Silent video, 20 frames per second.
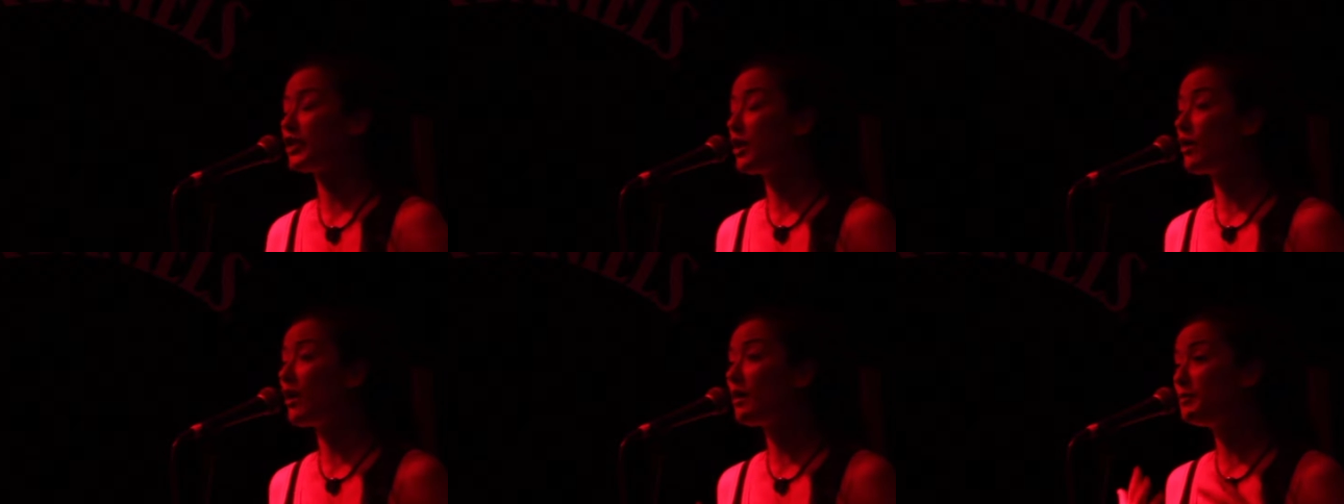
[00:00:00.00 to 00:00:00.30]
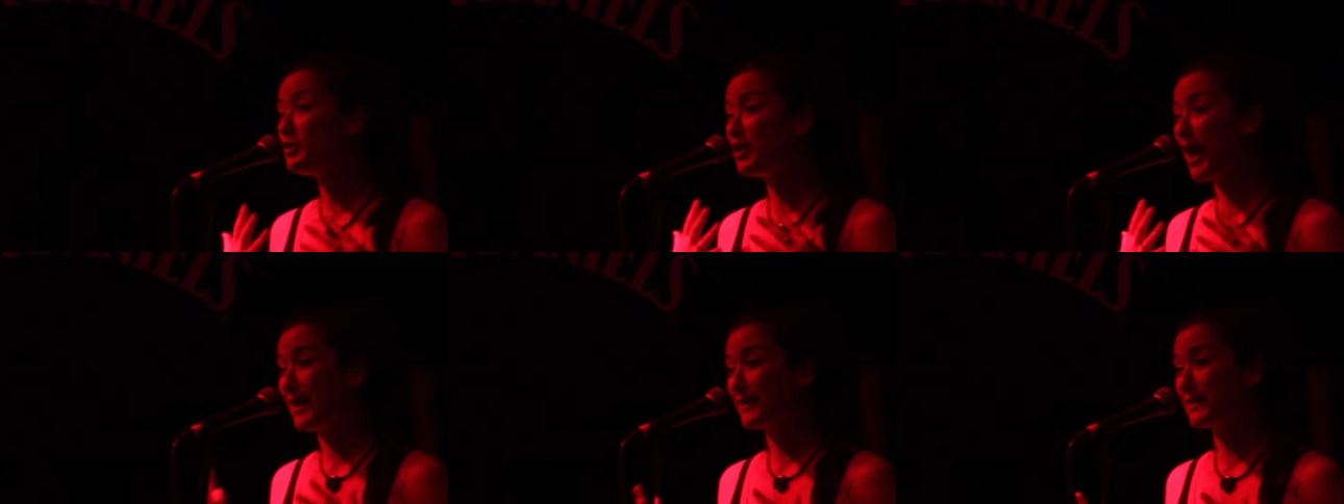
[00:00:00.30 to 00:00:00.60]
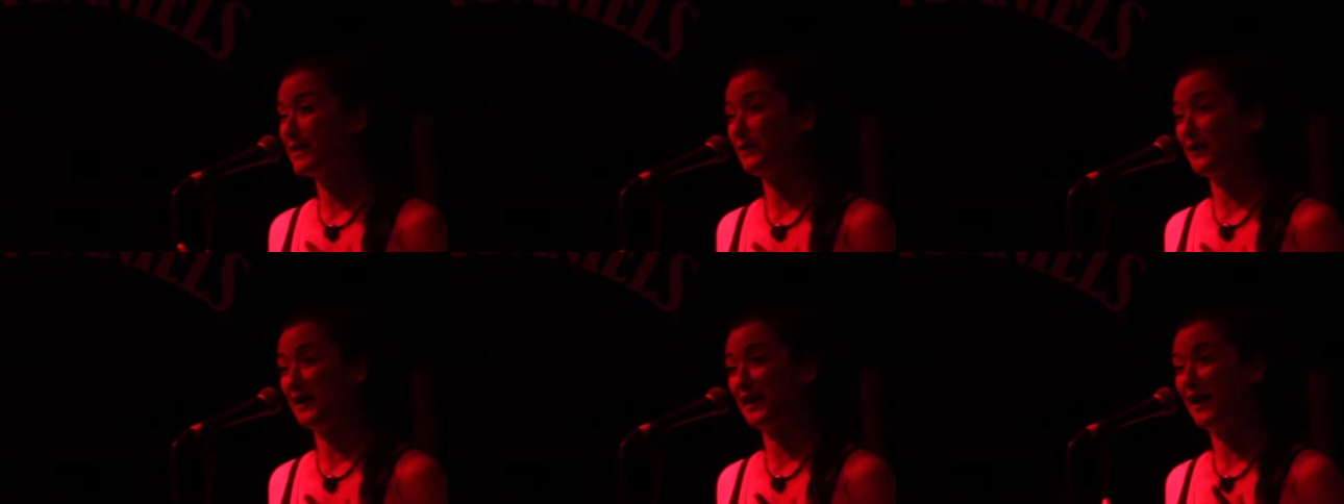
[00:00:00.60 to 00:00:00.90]
Though
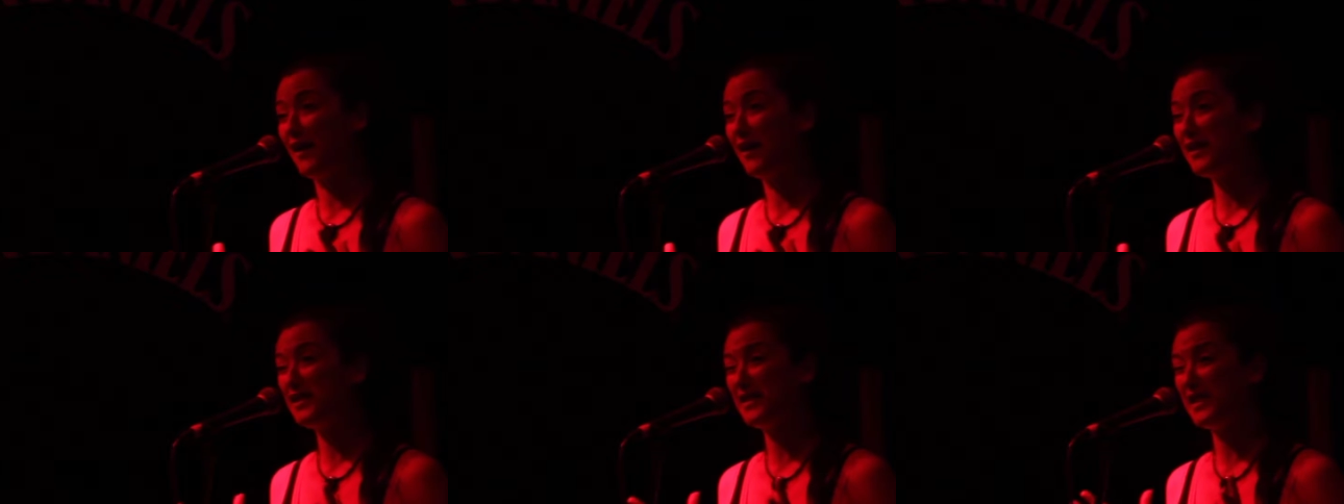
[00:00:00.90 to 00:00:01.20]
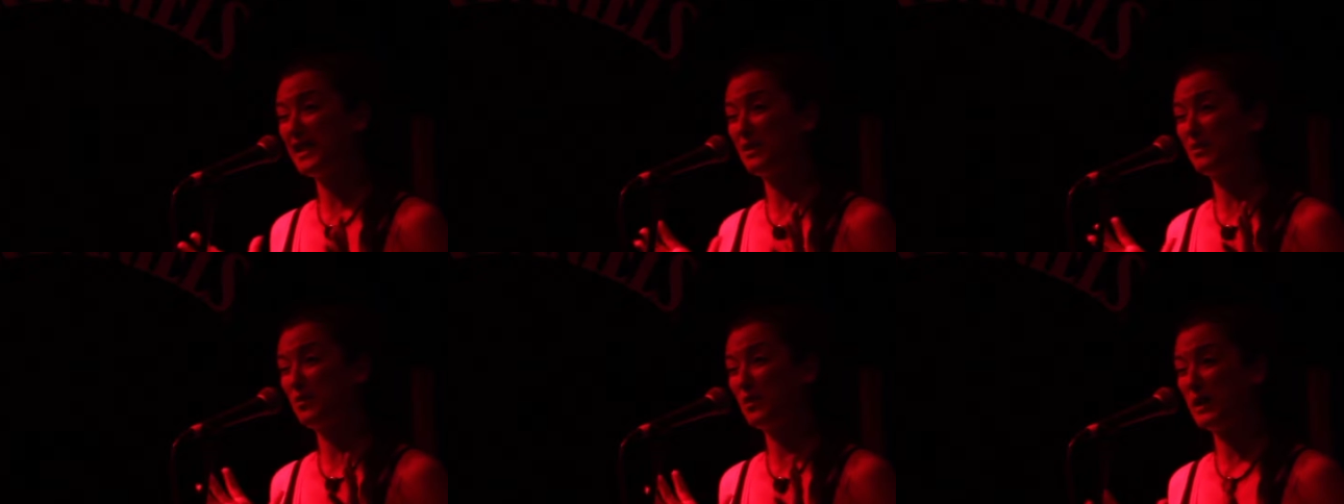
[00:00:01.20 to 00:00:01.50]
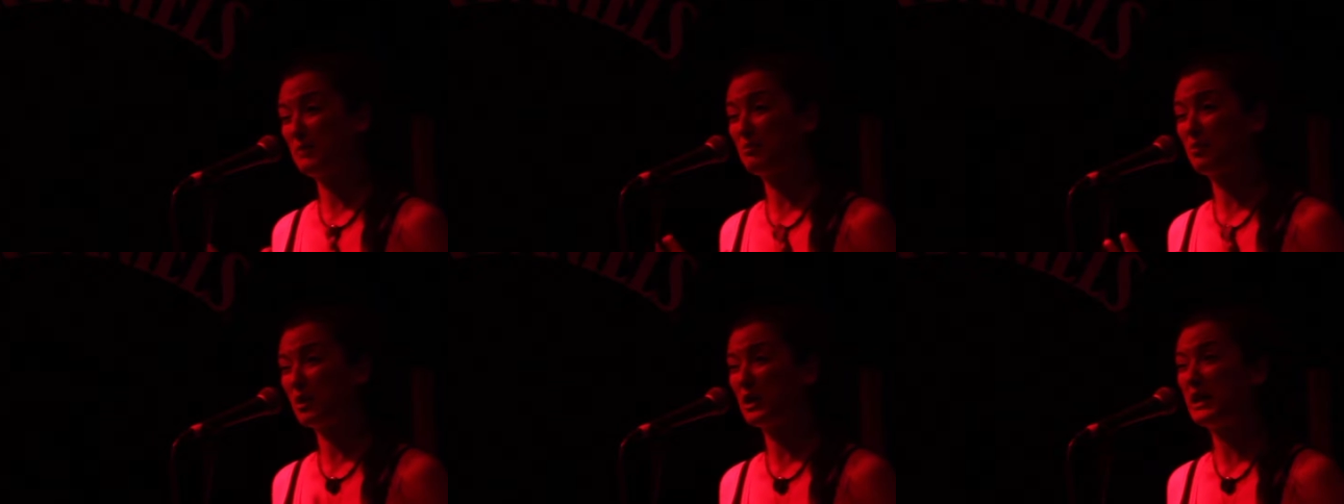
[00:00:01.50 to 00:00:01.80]
objectively, I think
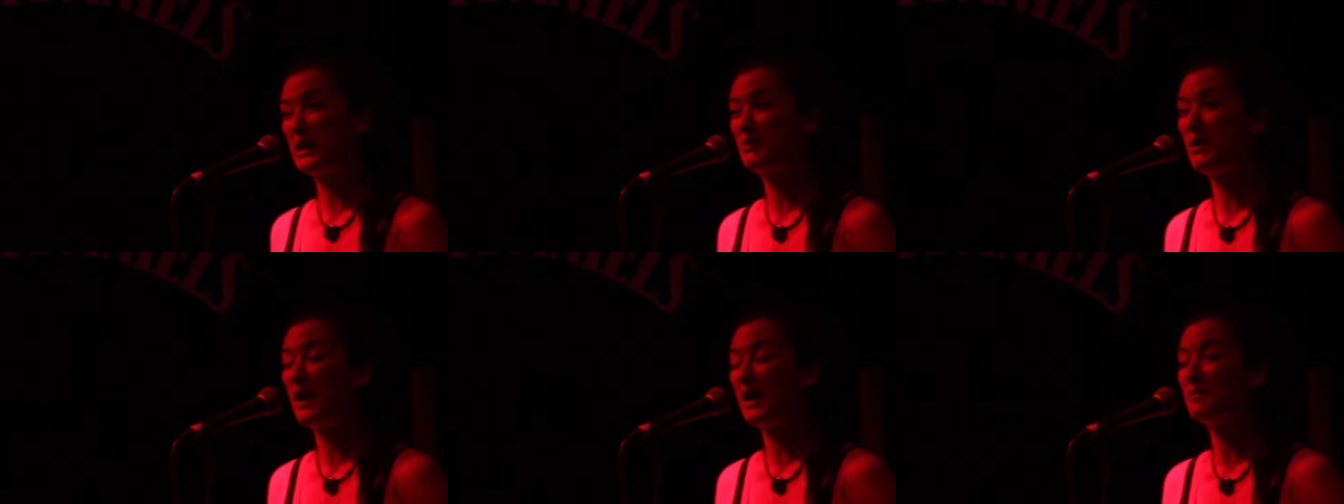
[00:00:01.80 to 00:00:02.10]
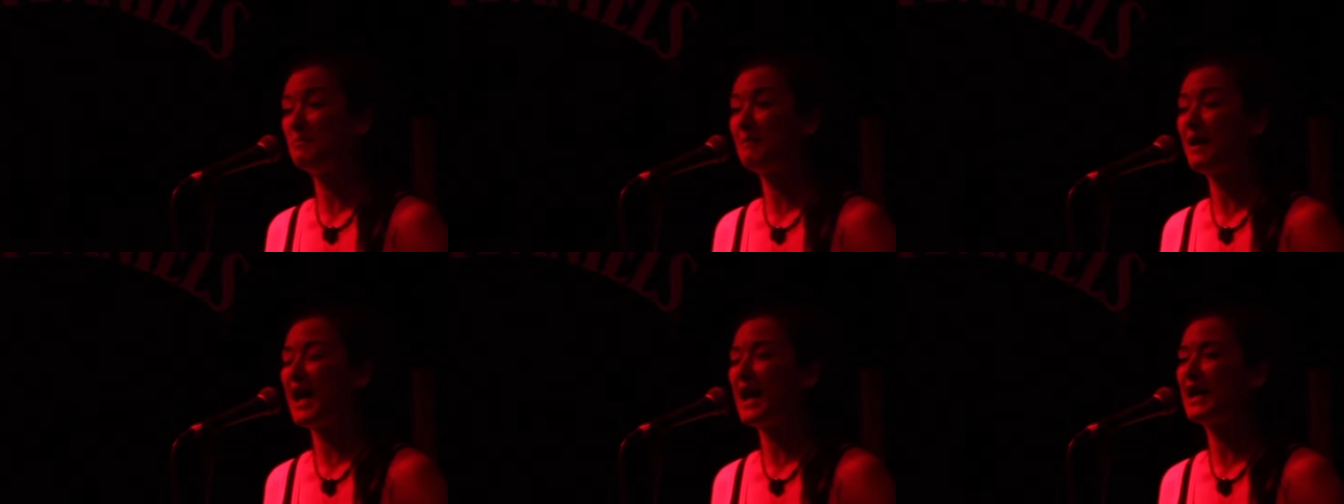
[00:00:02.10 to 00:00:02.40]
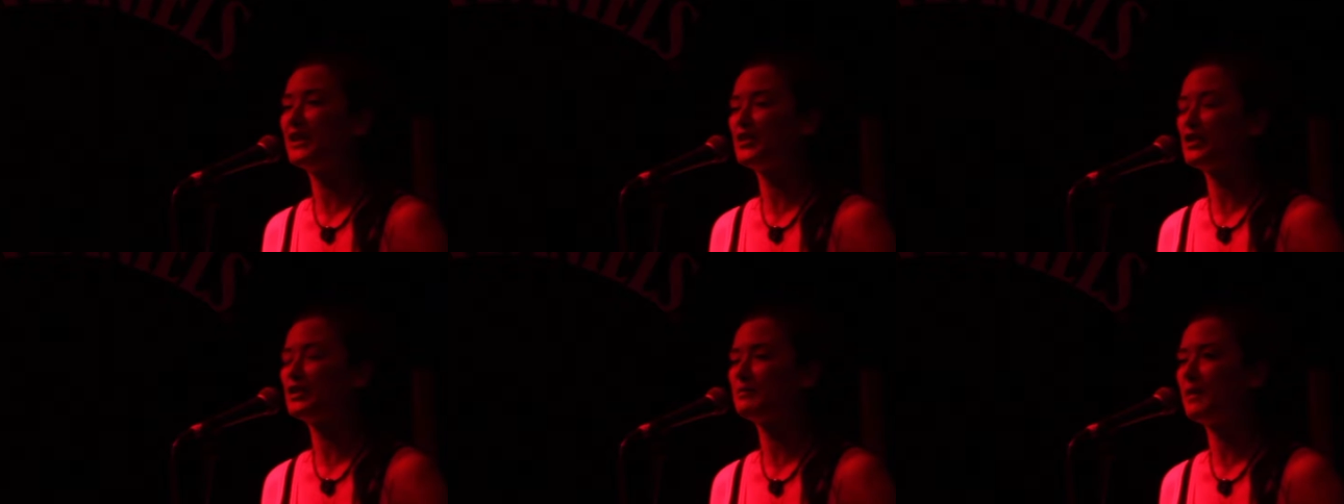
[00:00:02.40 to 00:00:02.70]
we're pretty well
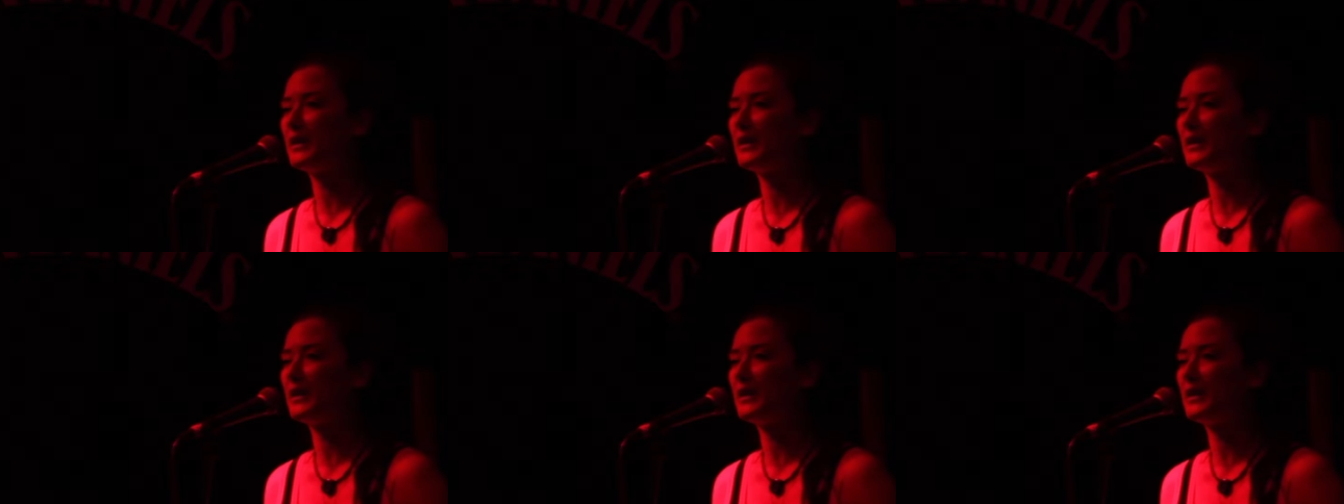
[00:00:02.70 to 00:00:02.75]
matched.